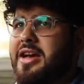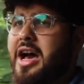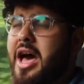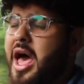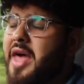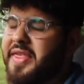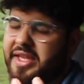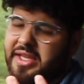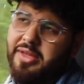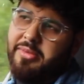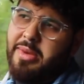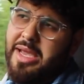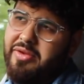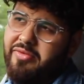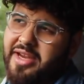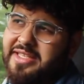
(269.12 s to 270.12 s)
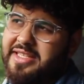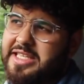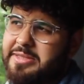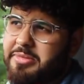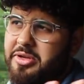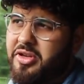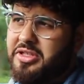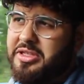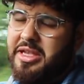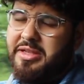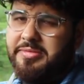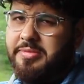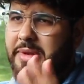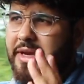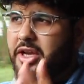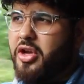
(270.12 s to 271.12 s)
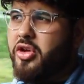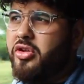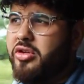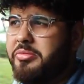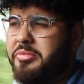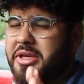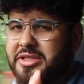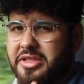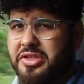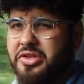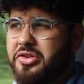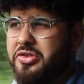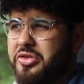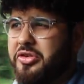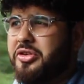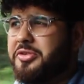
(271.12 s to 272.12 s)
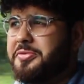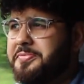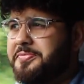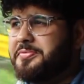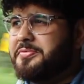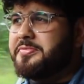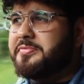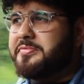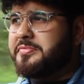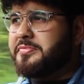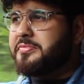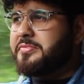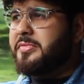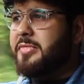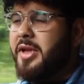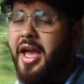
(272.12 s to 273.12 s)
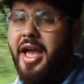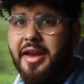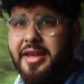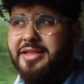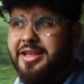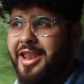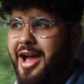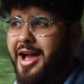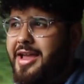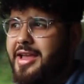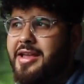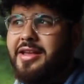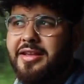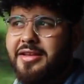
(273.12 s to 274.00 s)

I think the main reason is because it's been a coupe, it's a two-door, and it's light.